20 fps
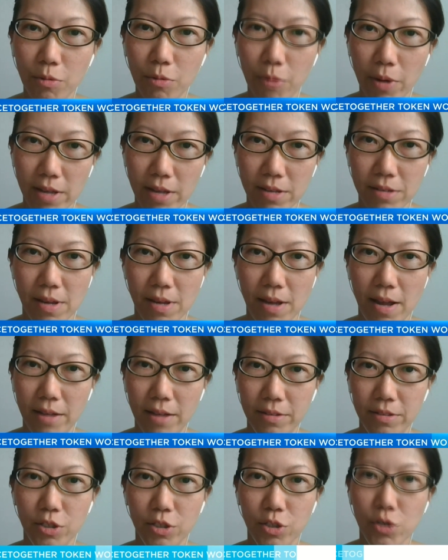ways
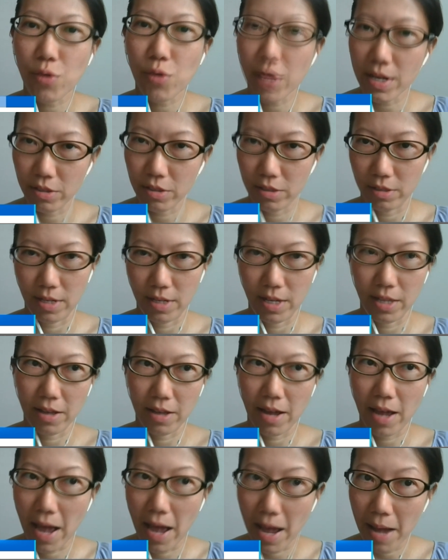as the TraceTogether
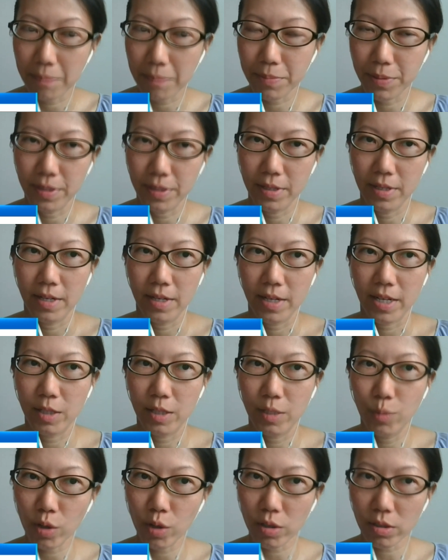app. It
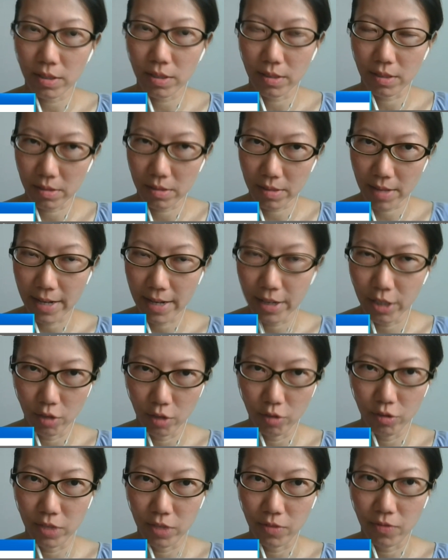works as a
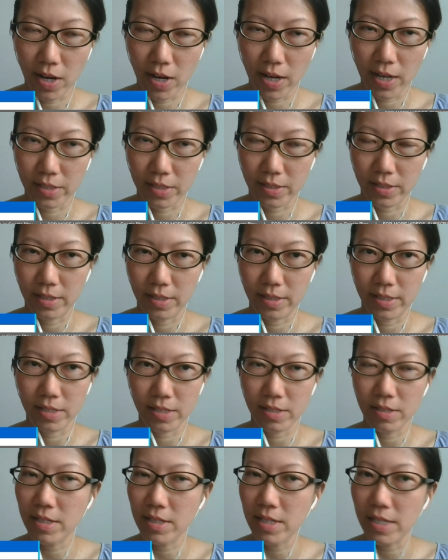standalone device. It
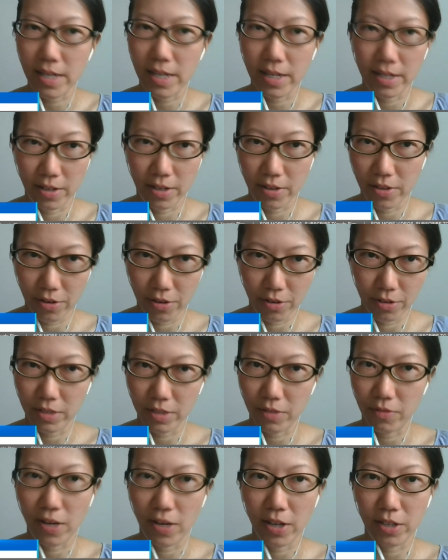doesn't need another
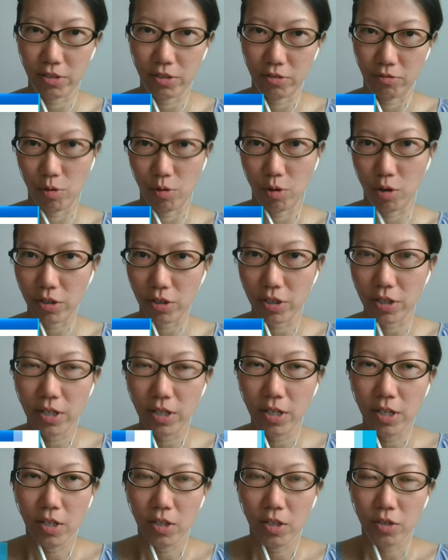device to work.
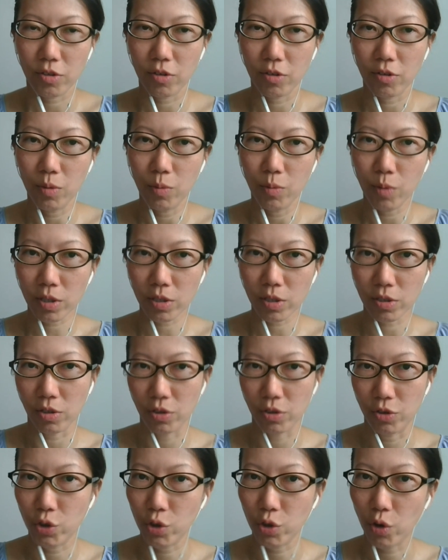So it works on
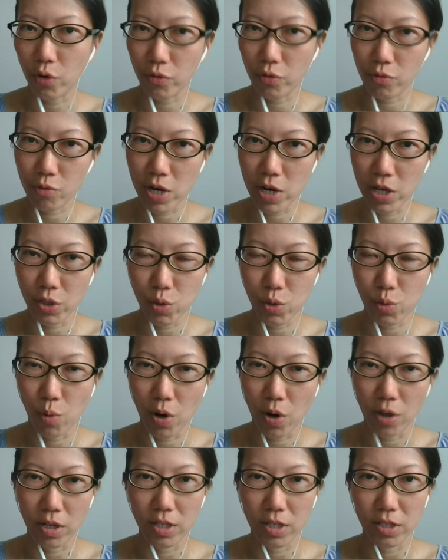short-range
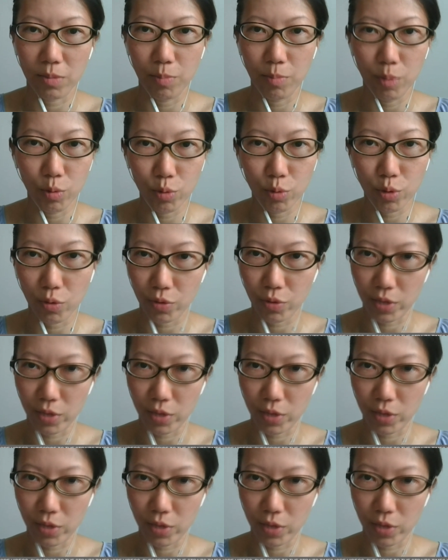wireless Bluetooth